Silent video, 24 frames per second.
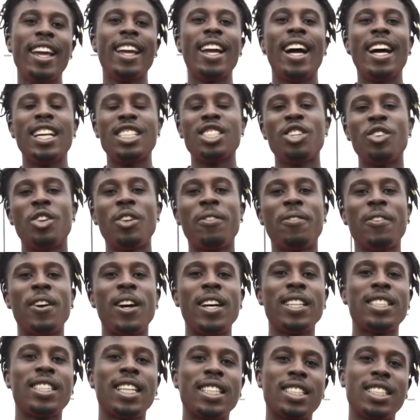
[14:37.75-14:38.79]
guys, so the
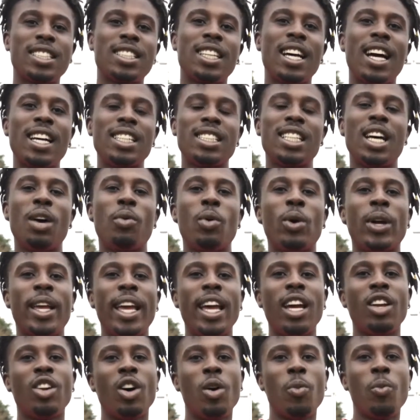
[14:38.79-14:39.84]
first exercise that we're
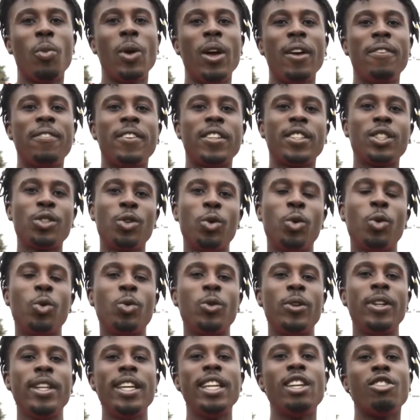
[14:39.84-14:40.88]
getting on with is called
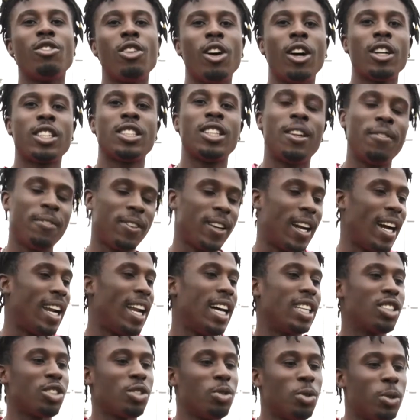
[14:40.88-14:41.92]
knee rock, something I
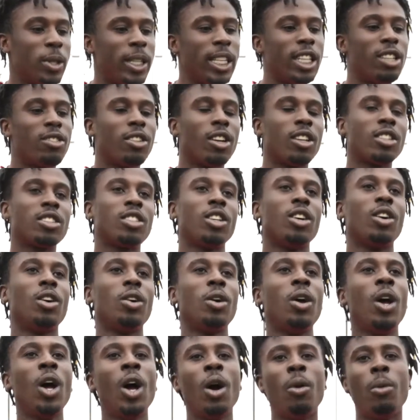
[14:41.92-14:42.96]
like to call knee rock. So
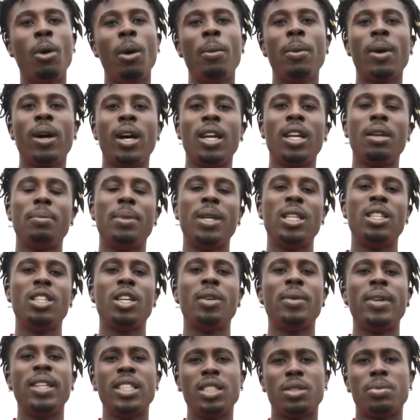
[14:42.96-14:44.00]
what we're going to be
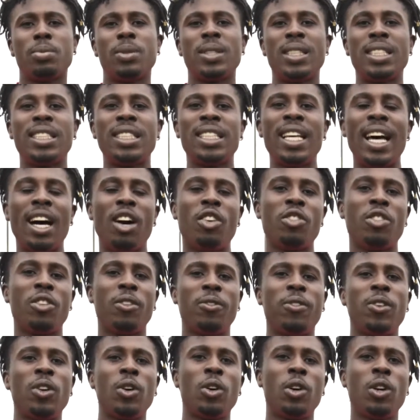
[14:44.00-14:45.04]
doing is we're sat on the
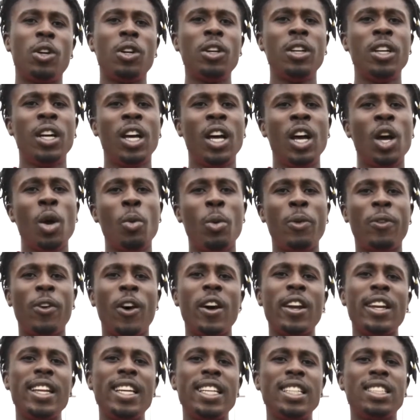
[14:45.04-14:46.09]
floor with
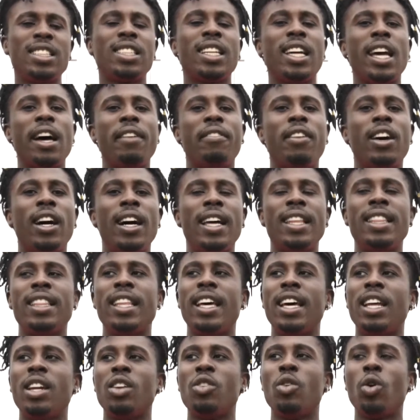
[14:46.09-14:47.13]
our knees together, and
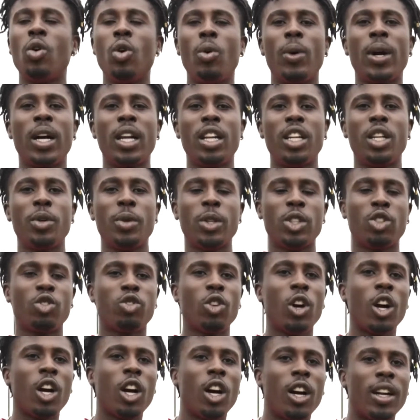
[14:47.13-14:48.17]
then all we're going to do is
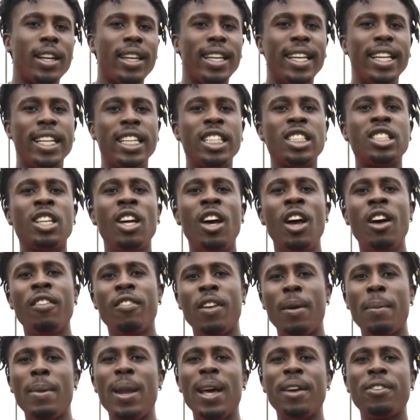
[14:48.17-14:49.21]
rock our knees
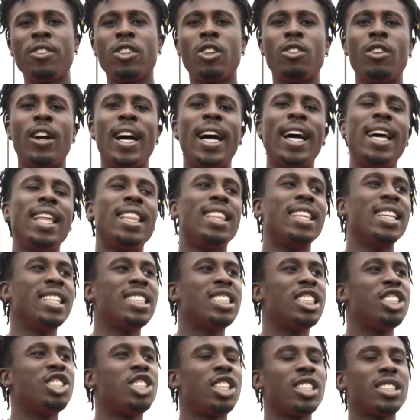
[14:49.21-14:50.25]
from left to right.
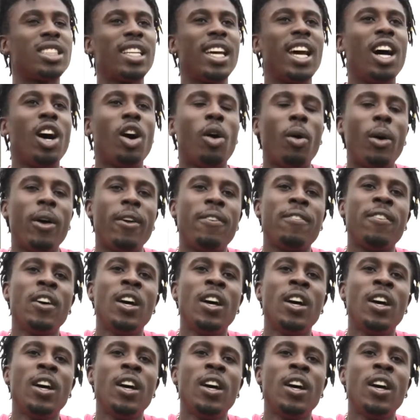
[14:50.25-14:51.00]
This is just to help with